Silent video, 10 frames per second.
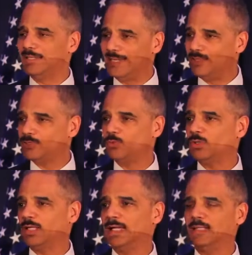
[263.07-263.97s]
neither
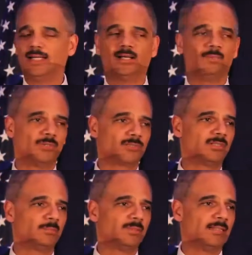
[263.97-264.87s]
will I allow
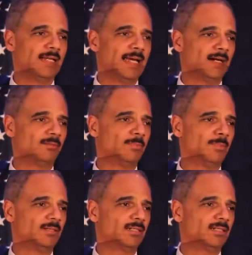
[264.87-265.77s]
Muslim and Arab
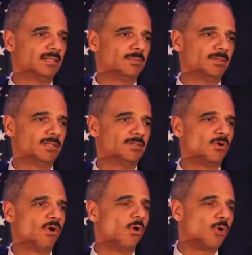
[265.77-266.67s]
American communities
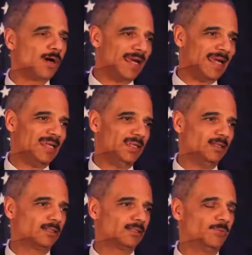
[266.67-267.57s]
or any
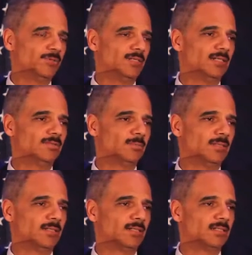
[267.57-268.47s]
community of
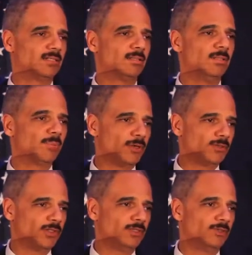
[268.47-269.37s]
Americans to be
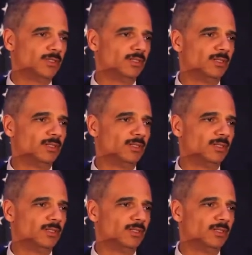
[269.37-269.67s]
persecuted